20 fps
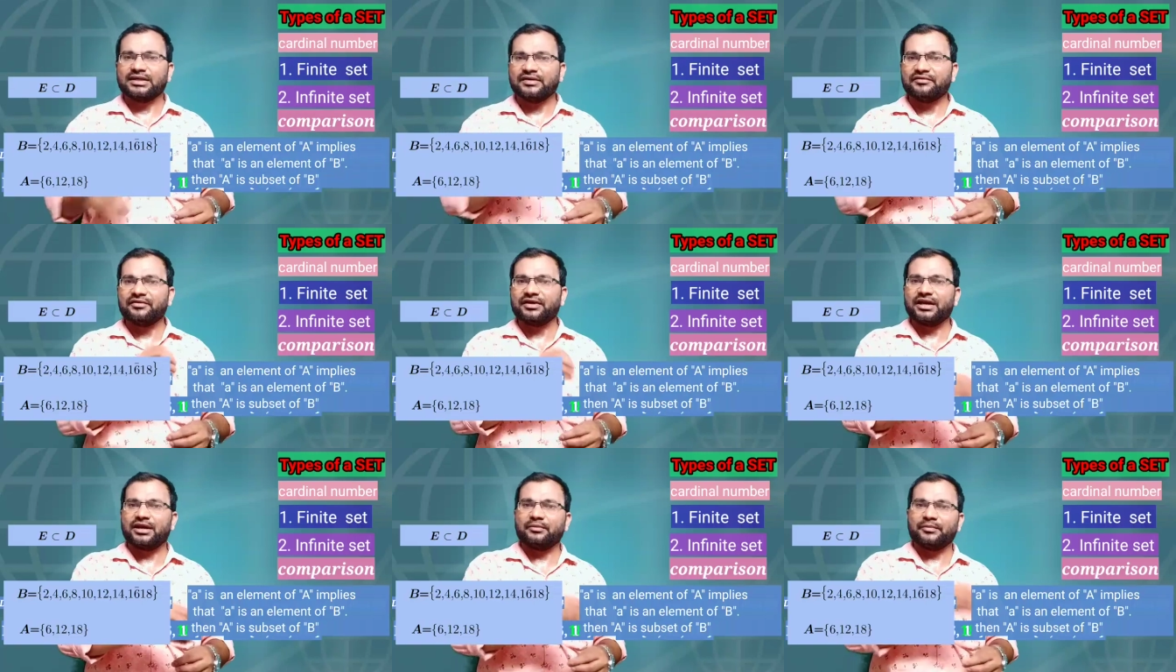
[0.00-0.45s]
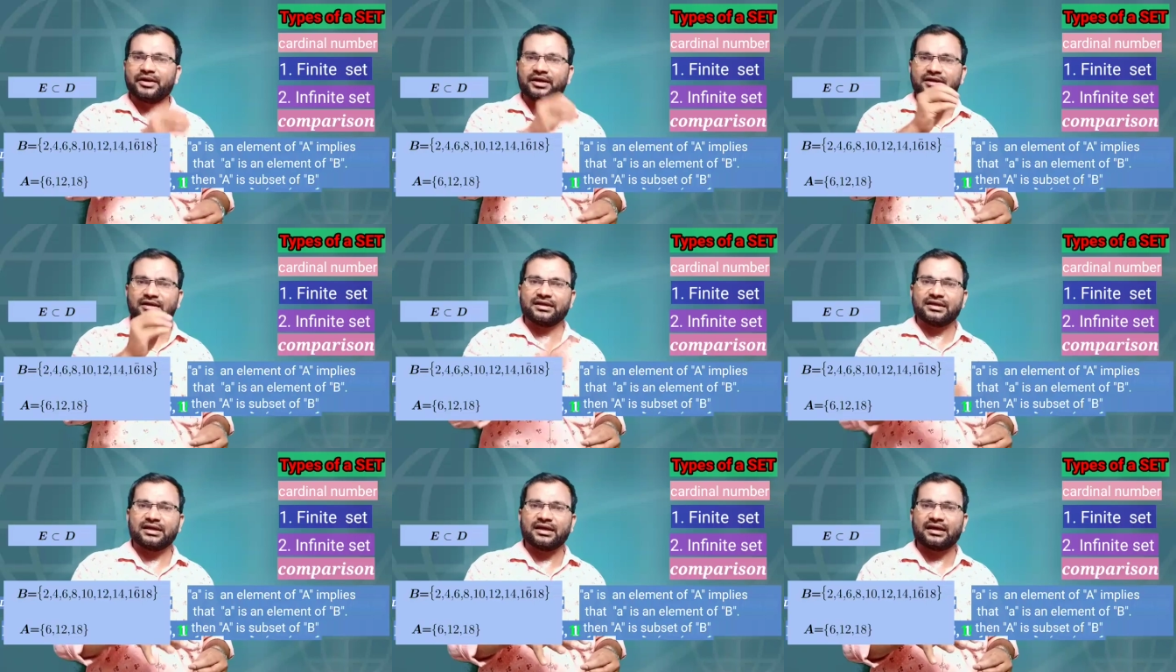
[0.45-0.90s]
every
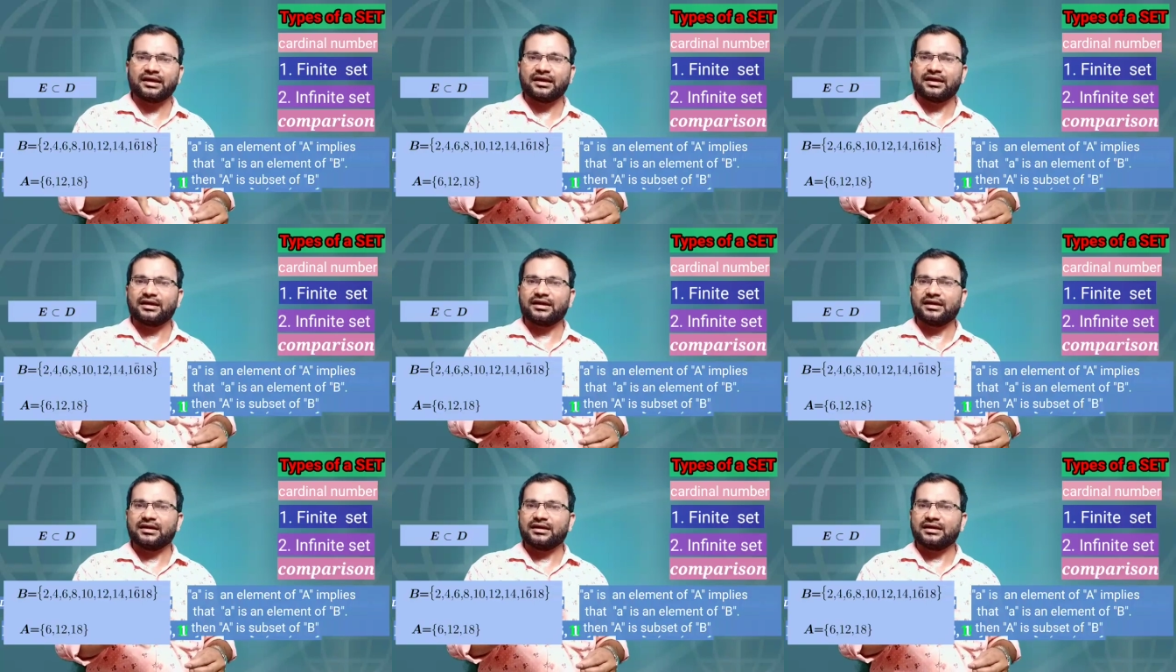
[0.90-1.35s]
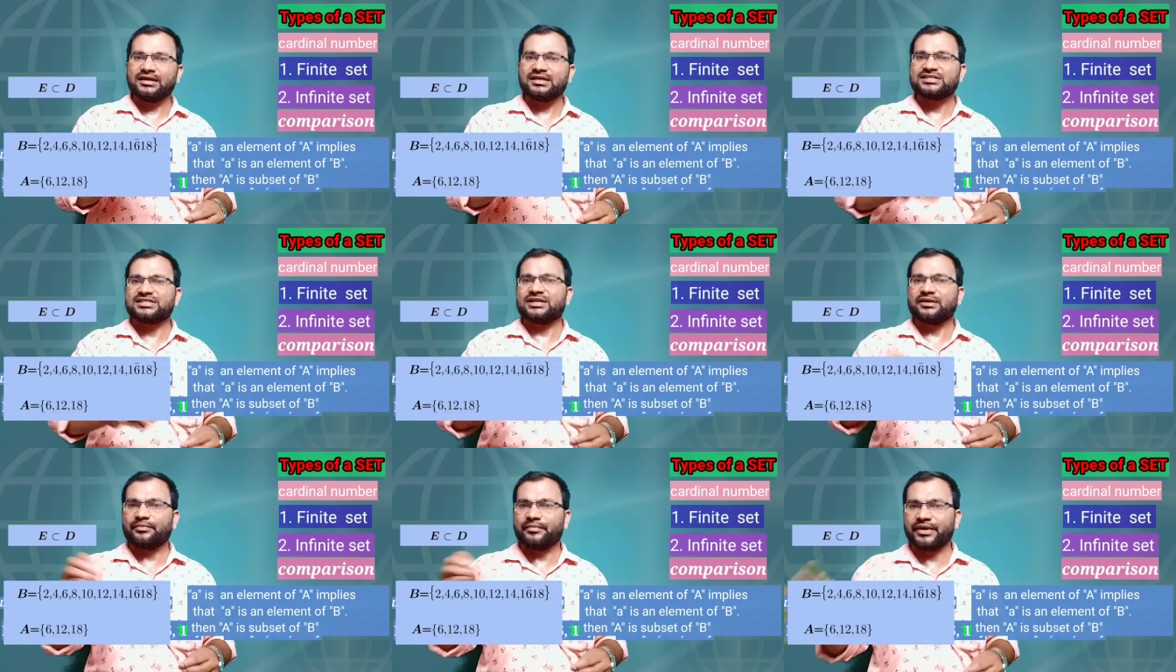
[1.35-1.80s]
element in A
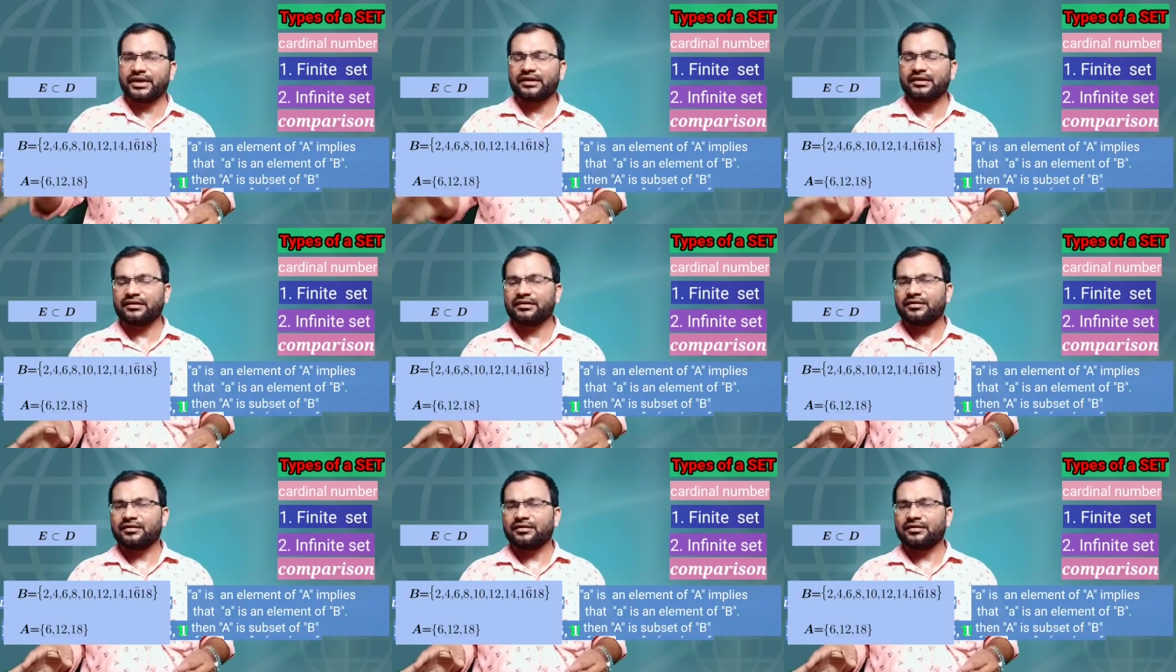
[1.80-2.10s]
is in B.